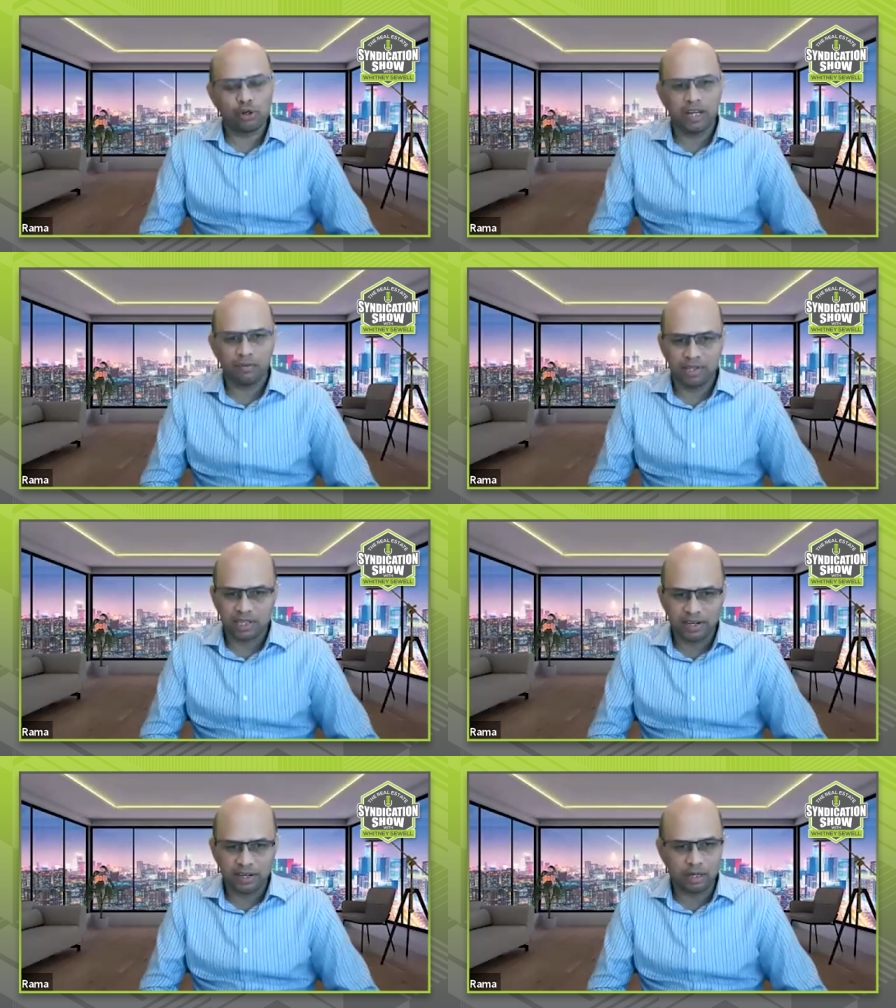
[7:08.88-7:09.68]
I
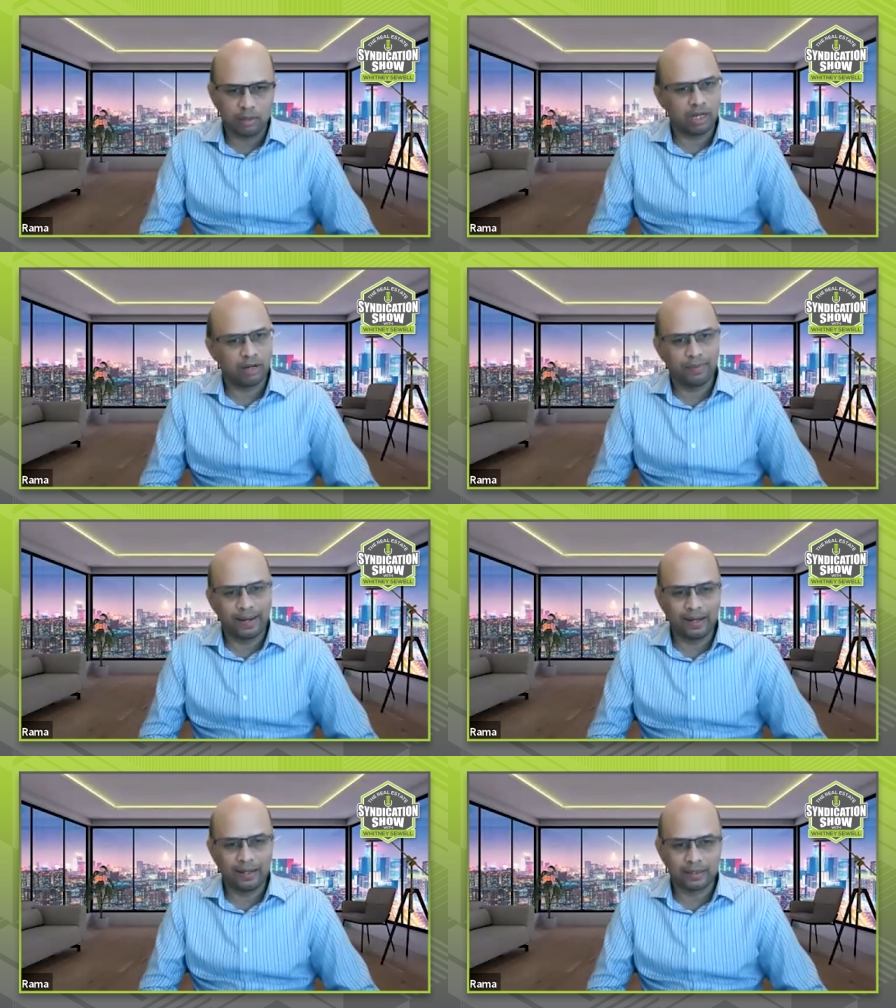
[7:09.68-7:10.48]
invested in a couple of
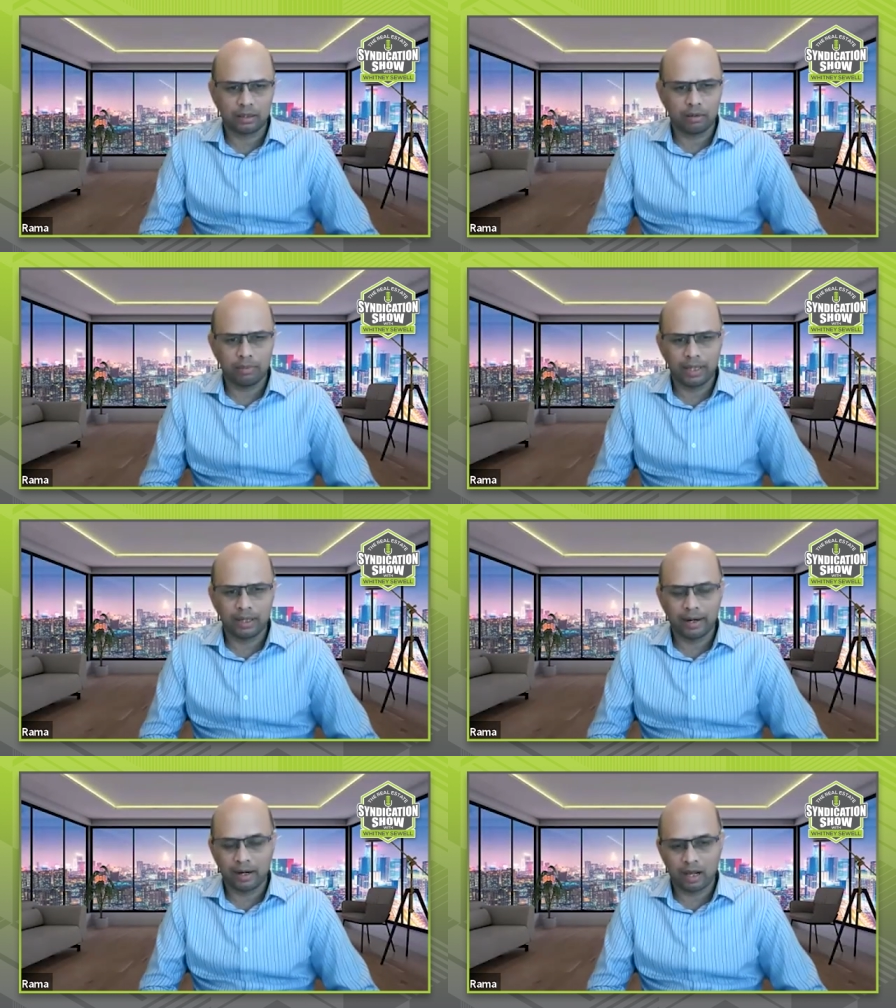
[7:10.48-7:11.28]
deals,
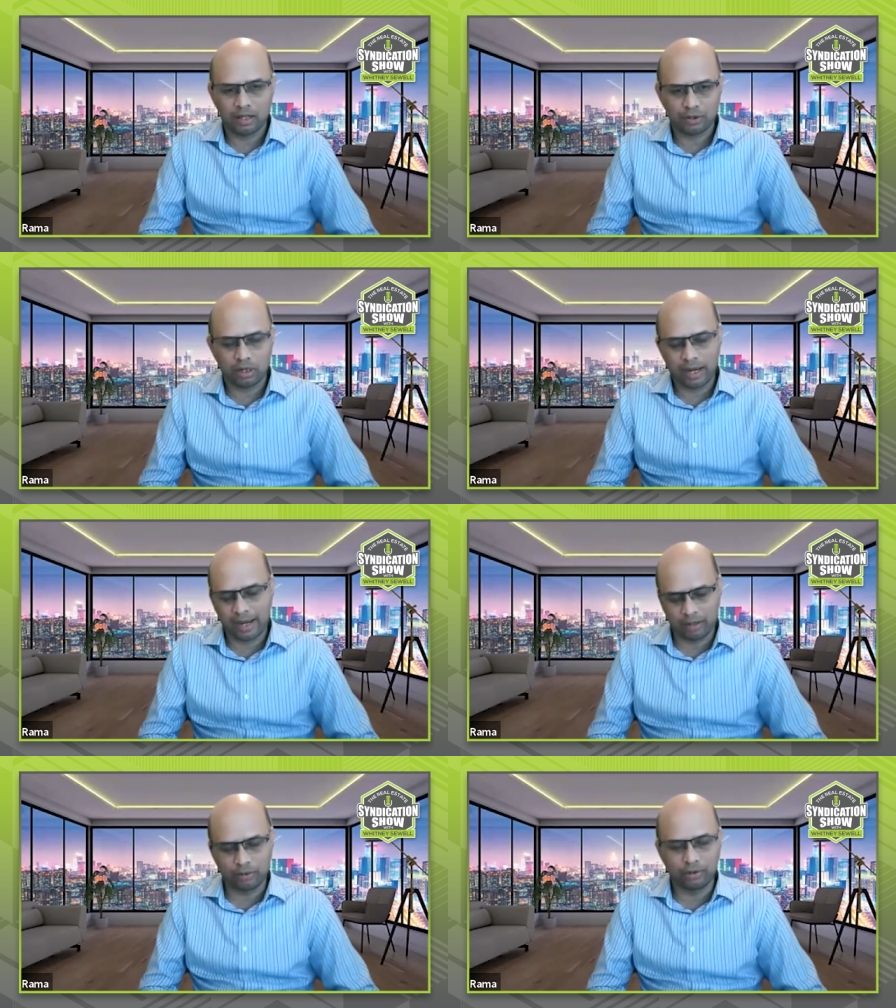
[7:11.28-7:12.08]
mainly, and also I
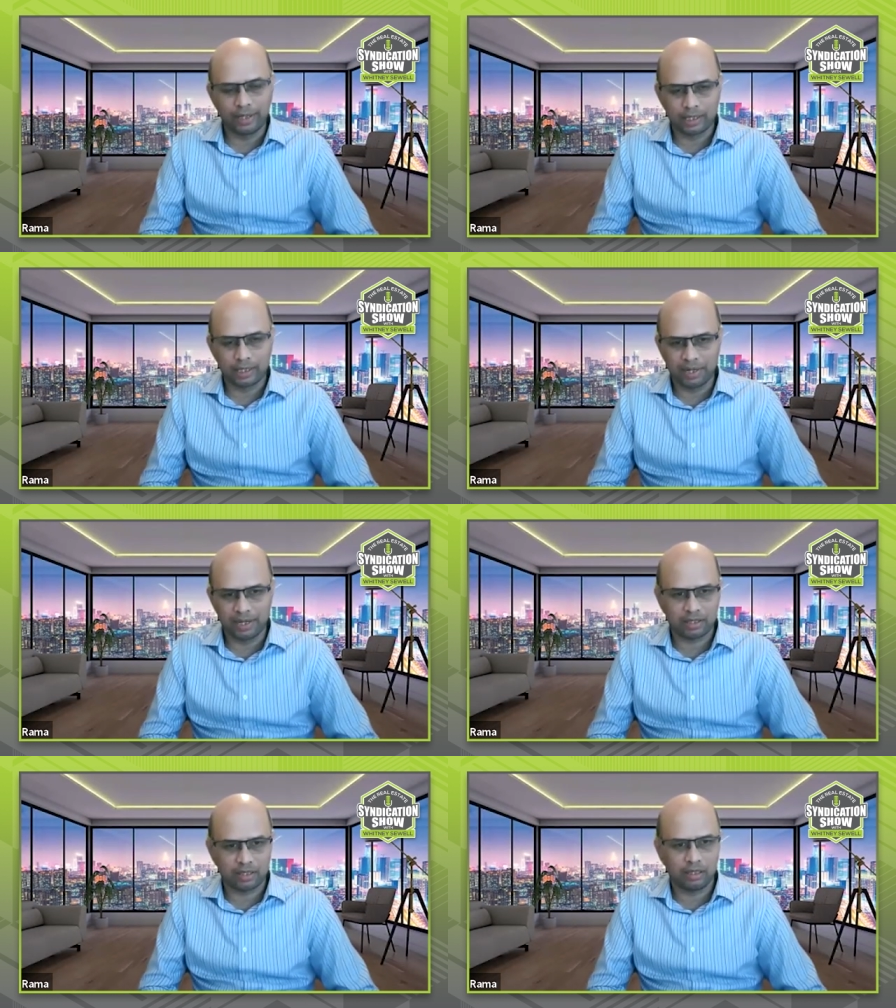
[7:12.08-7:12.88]
have good
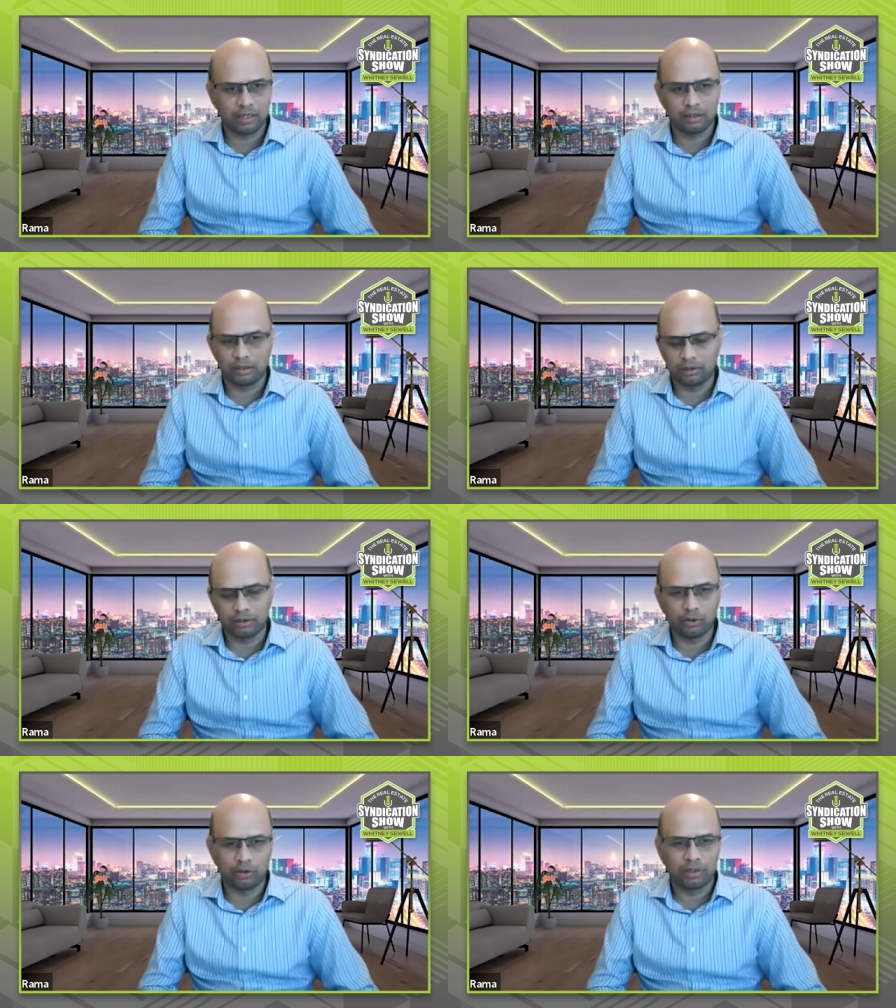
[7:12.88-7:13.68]
experience. Uh,
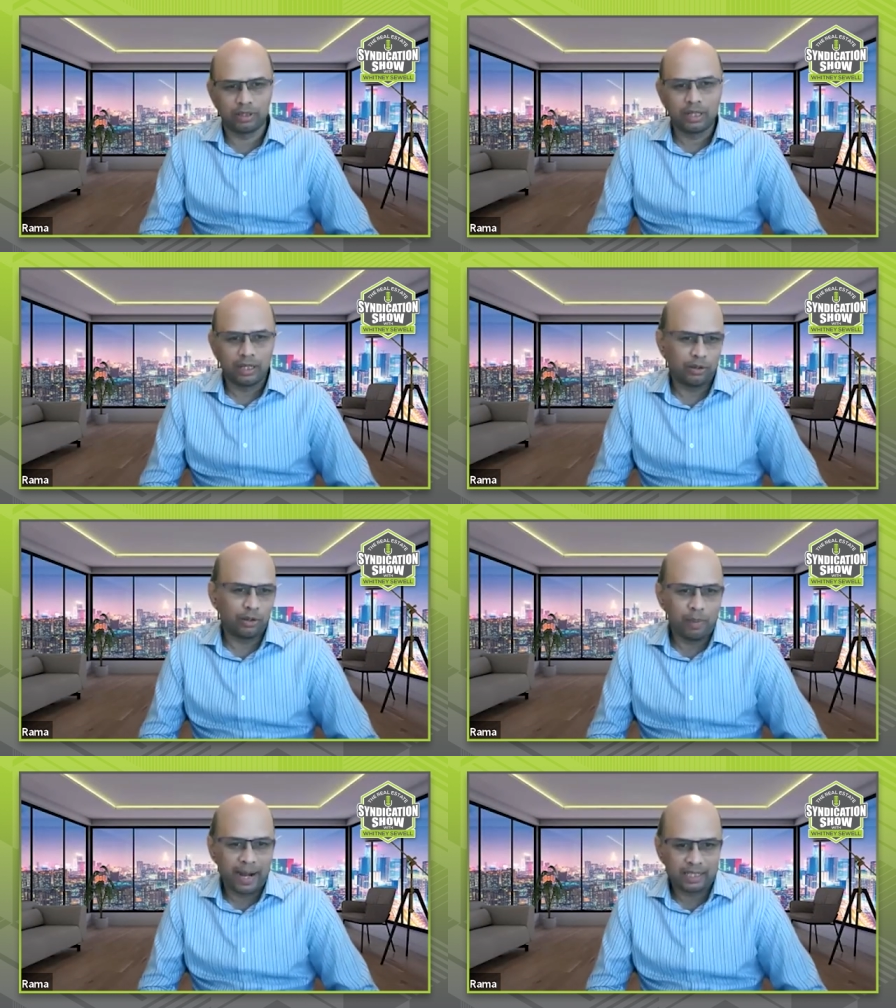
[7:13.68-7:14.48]
no, no
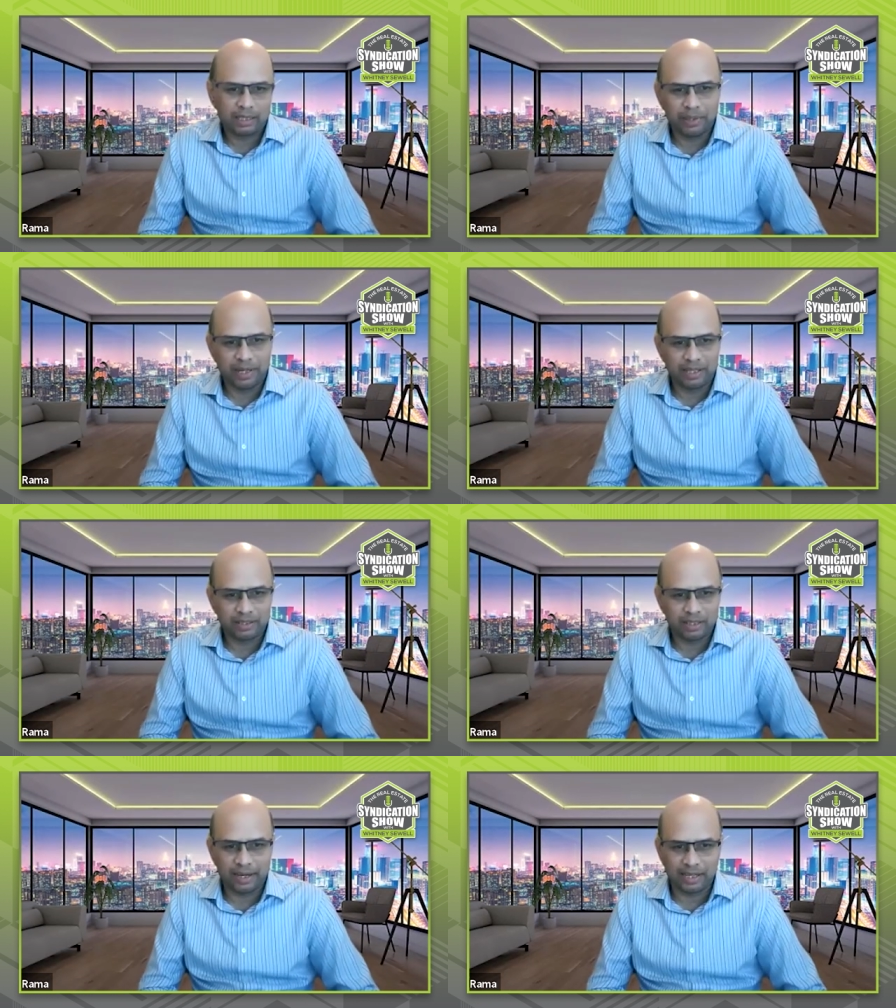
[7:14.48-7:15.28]
bad
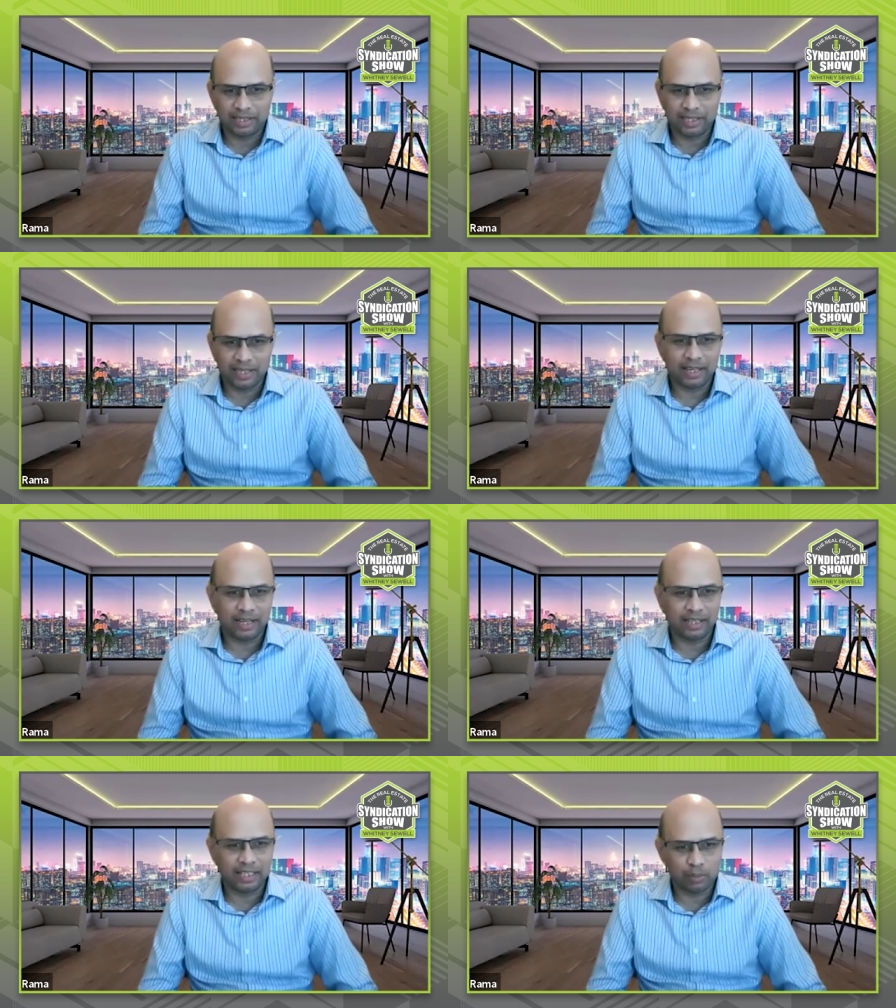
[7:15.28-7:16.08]
experience, I can say
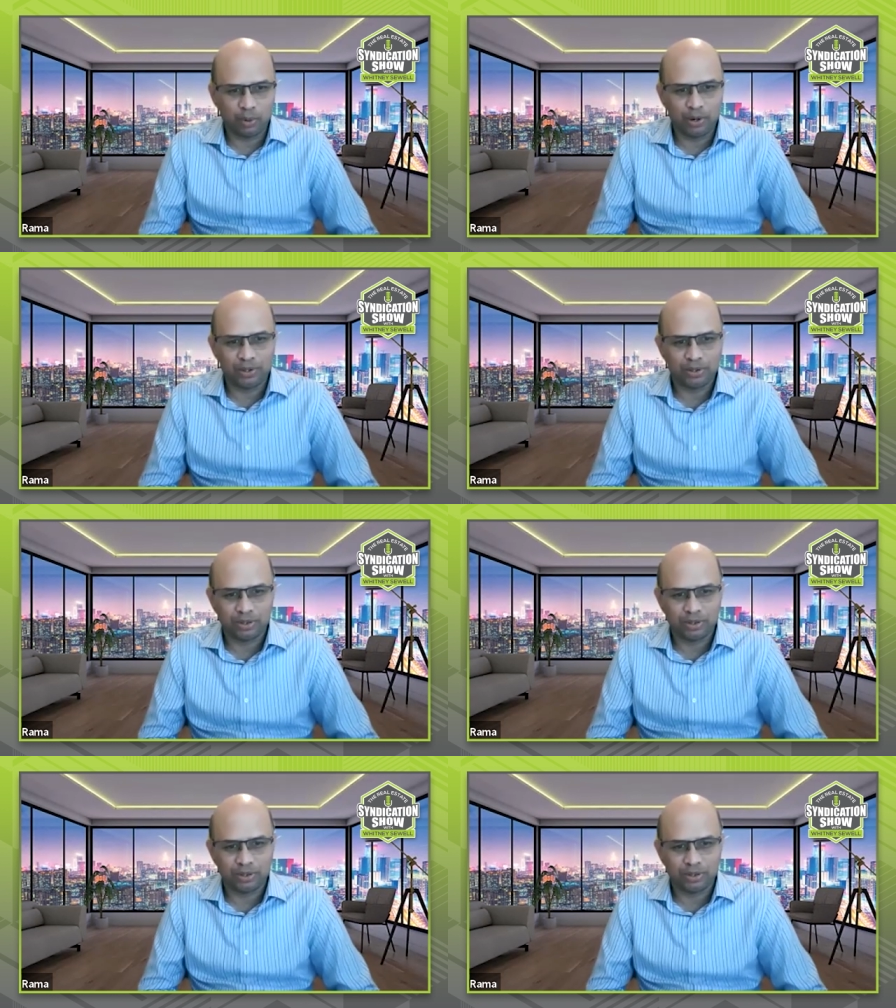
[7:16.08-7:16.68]
at this point.